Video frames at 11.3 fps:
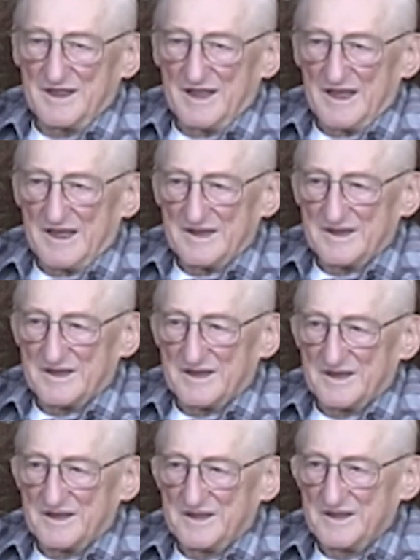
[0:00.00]
And
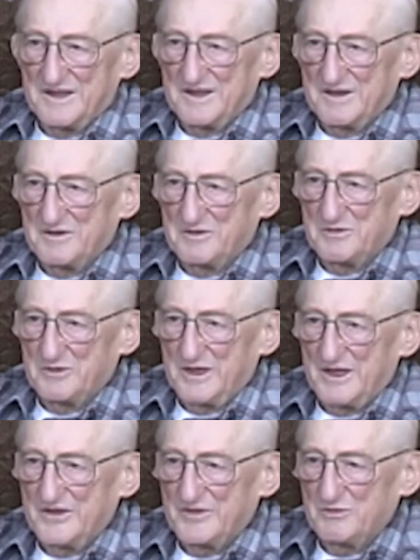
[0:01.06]
we
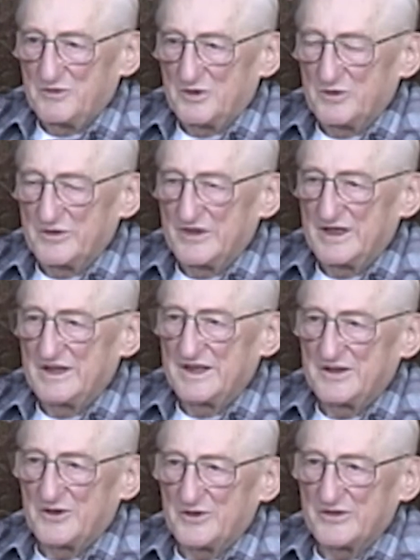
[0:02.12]
asked them what was there, and they
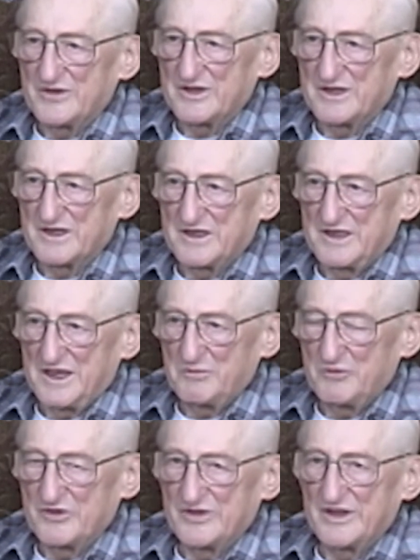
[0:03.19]
told us that the camp
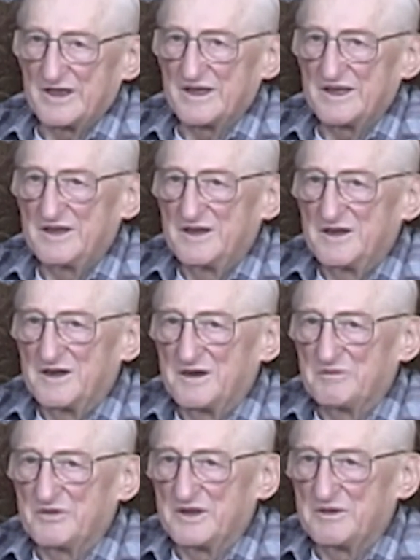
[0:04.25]
was there,
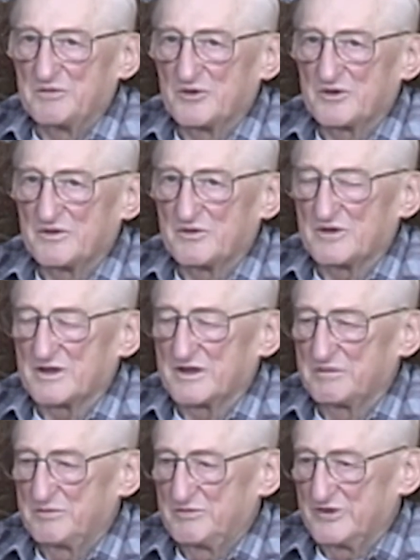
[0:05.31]
up there, Buchenwald
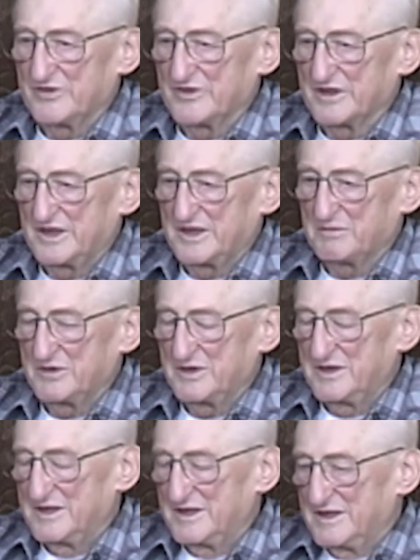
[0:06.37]
prison camp
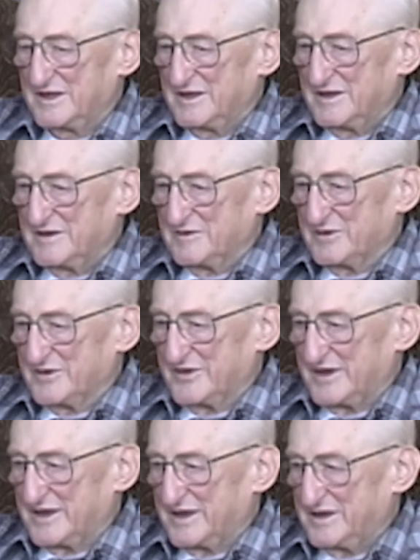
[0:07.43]
was
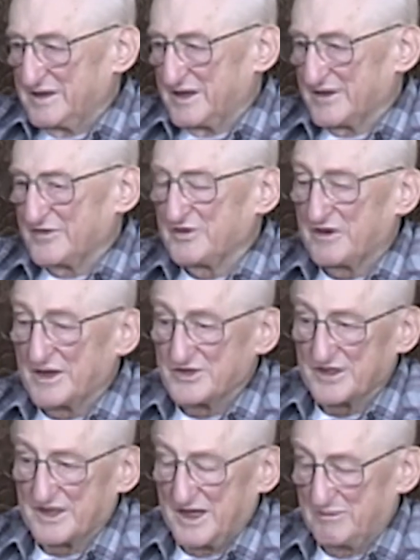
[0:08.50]
there, concentration
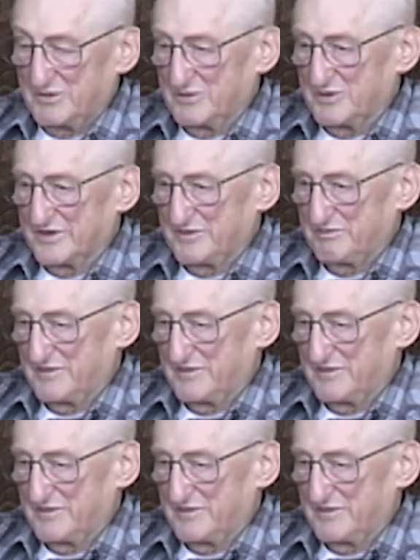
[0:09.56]
camp it was.